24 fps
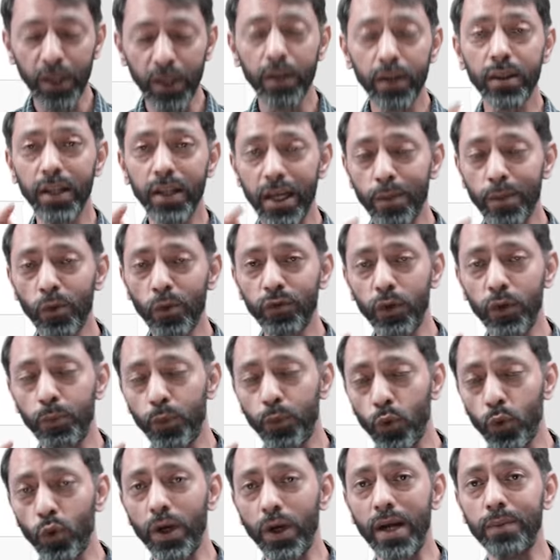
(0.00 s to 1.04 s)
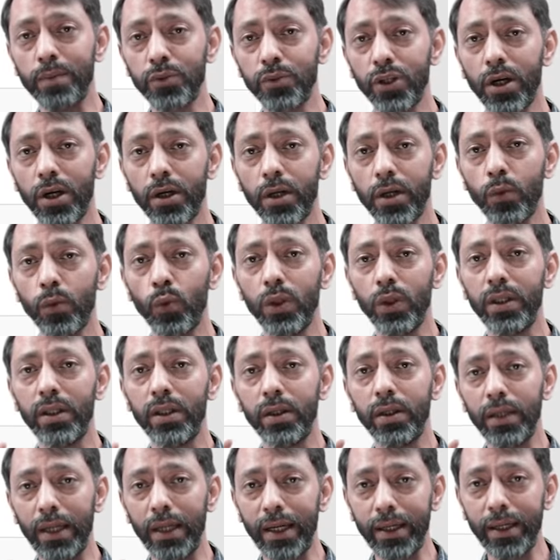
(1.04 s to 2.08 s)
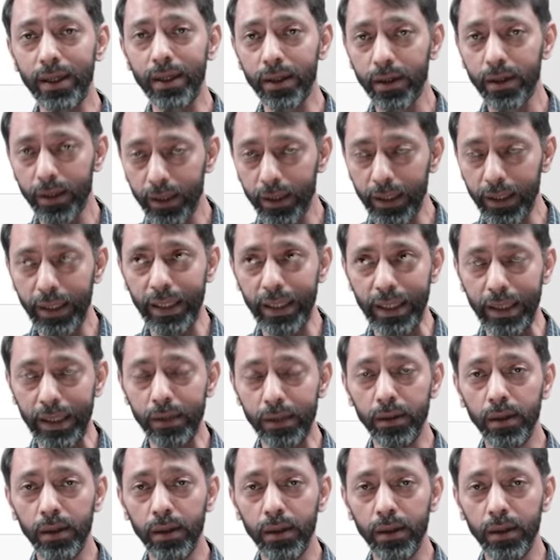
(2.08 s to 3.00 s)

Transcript: name of the program starting with letter E.